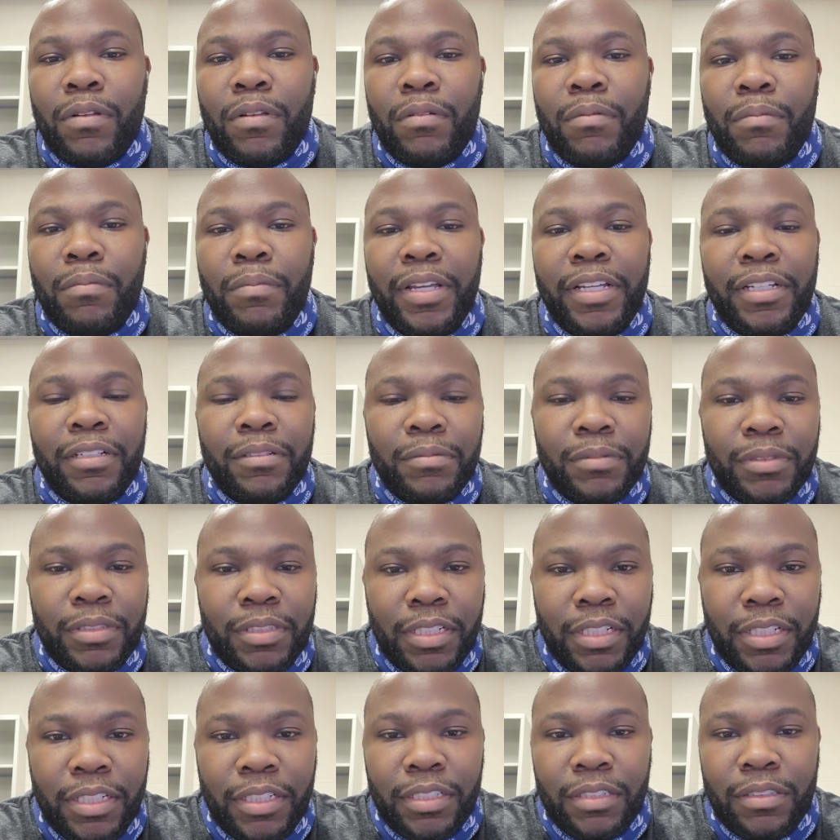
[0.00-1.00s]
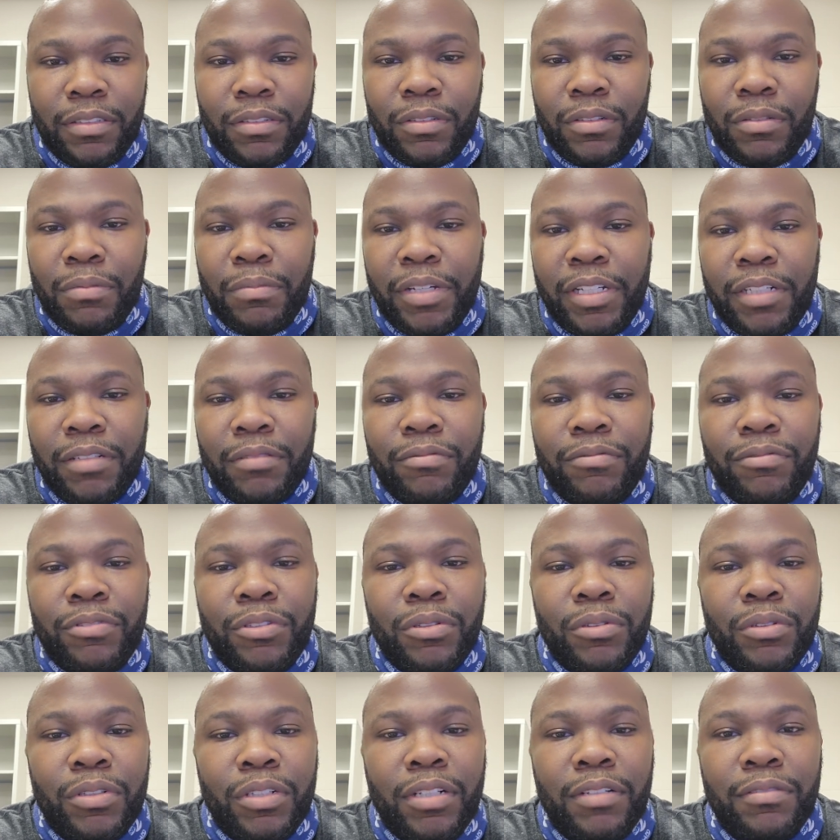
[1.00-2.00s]
make him stay or make him
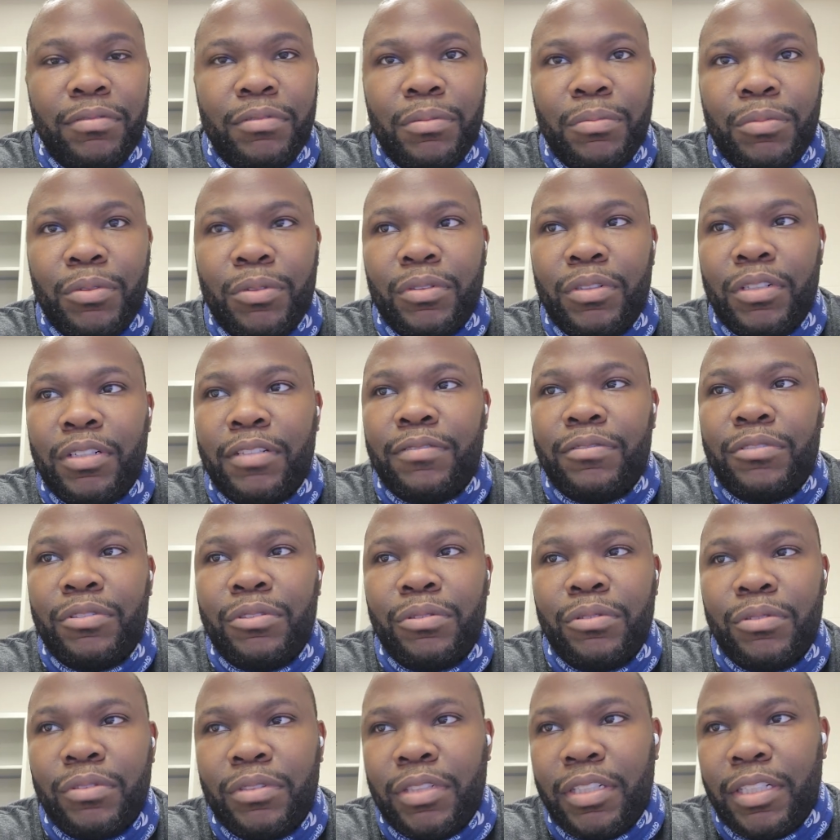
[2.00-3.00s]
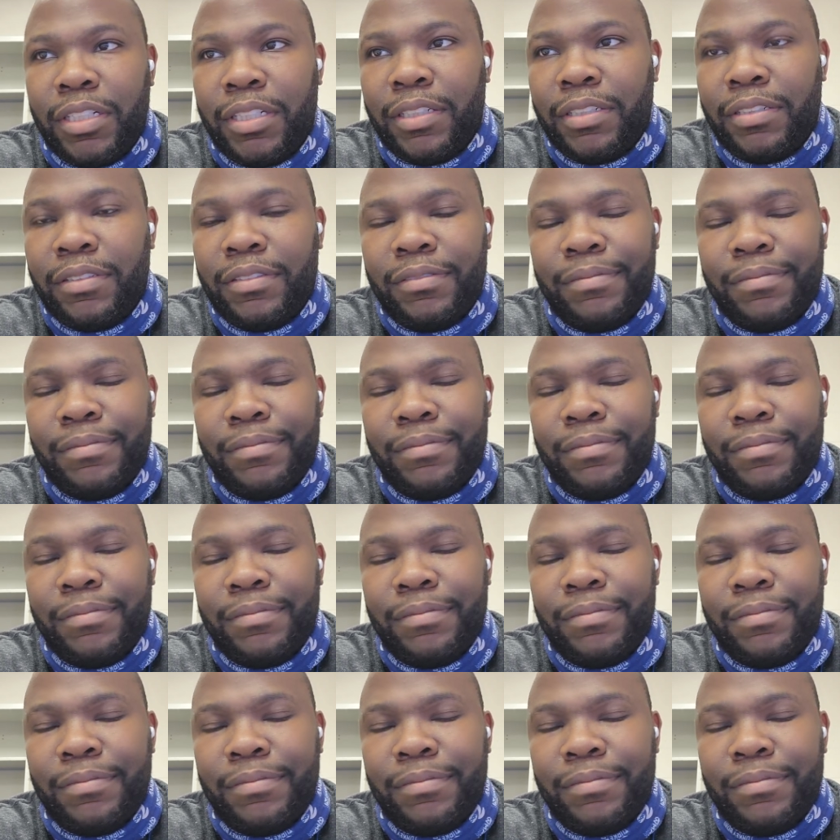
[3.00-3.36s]
feel comfortable enough to stay.